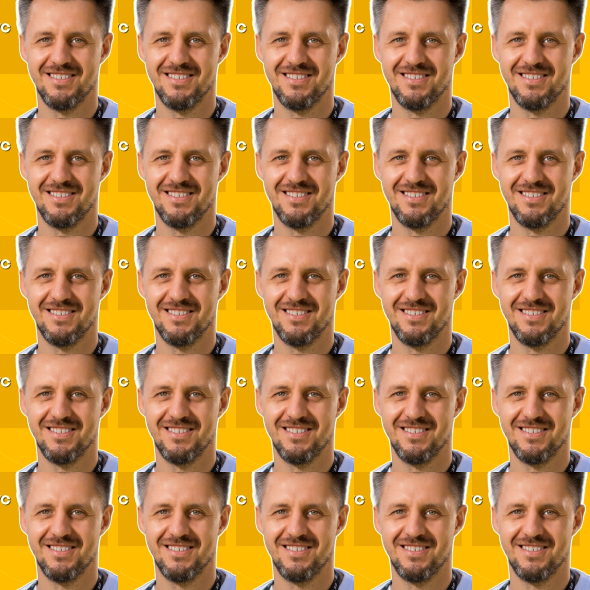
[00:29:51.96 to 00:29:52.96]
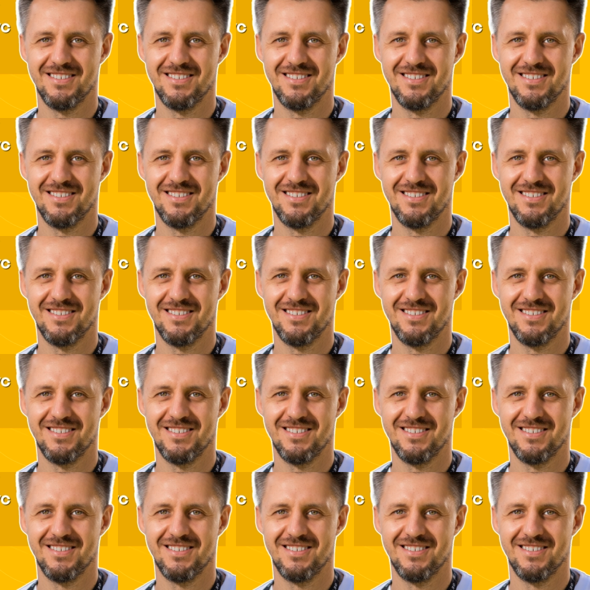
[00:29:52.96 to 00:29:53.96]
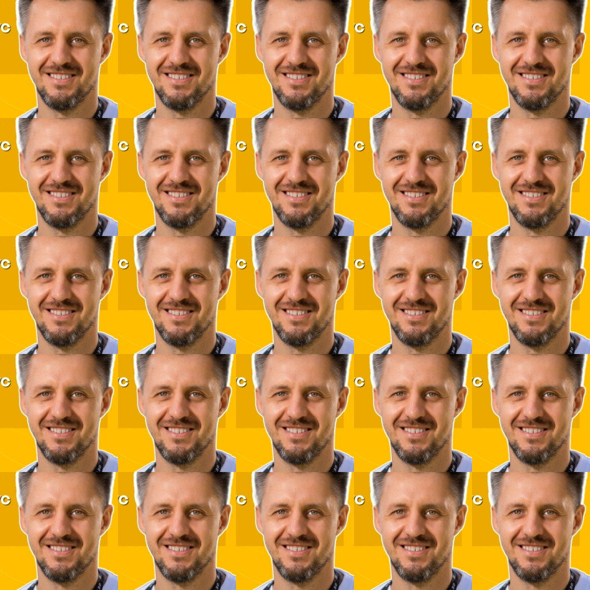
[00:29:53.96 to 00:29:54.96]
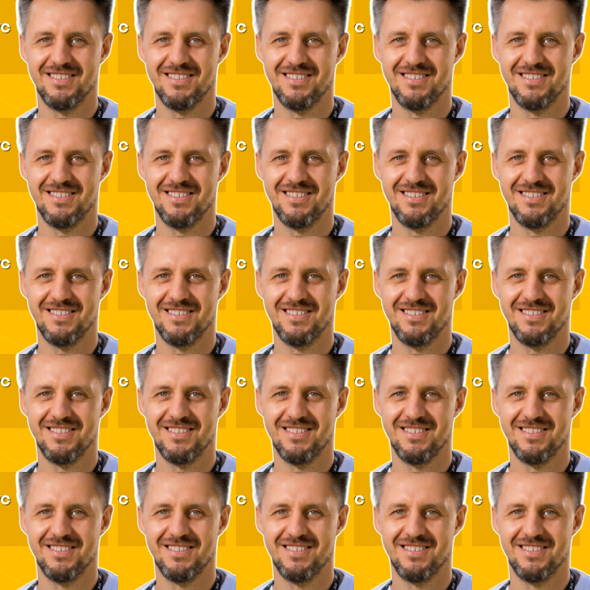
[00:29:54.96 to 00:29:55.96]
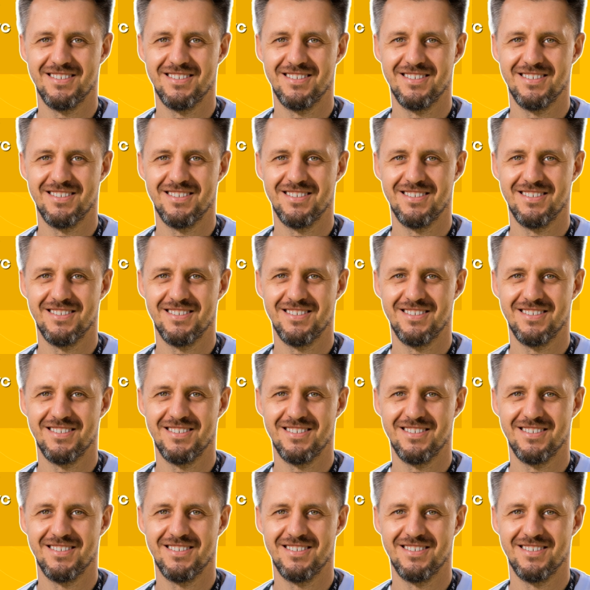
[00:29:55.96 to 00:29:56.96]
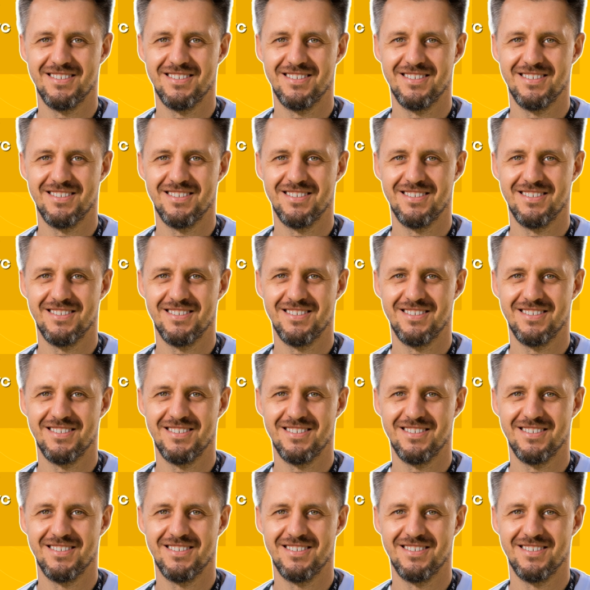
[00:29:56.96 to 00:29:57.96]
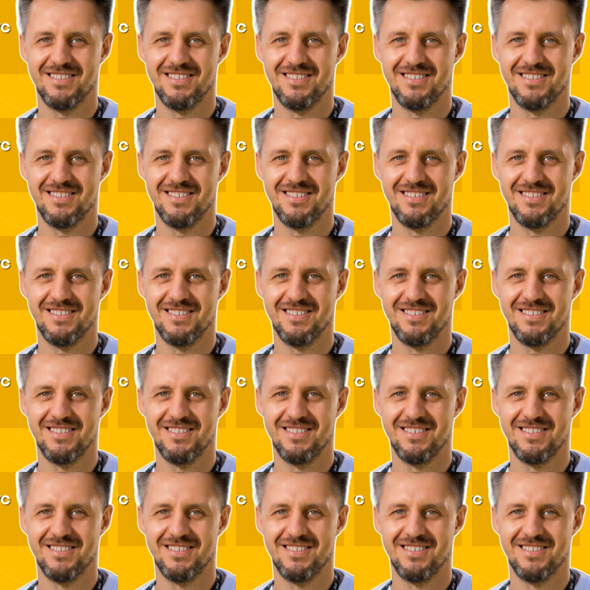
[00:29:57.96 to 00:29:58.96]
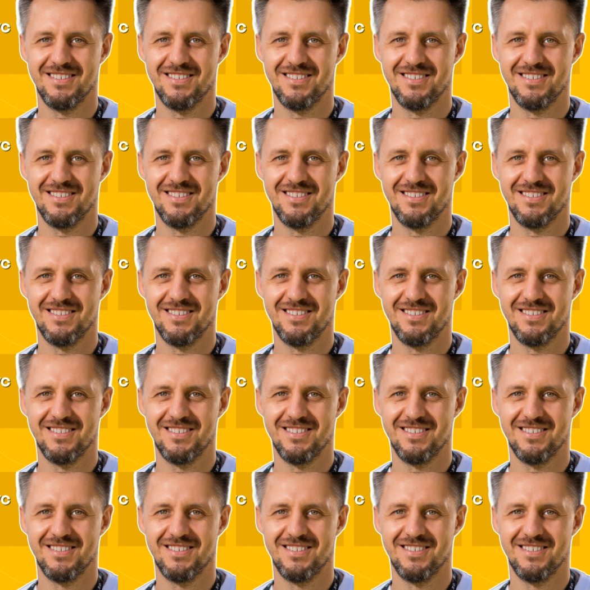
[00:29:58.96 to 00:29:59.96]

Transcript: [no speech]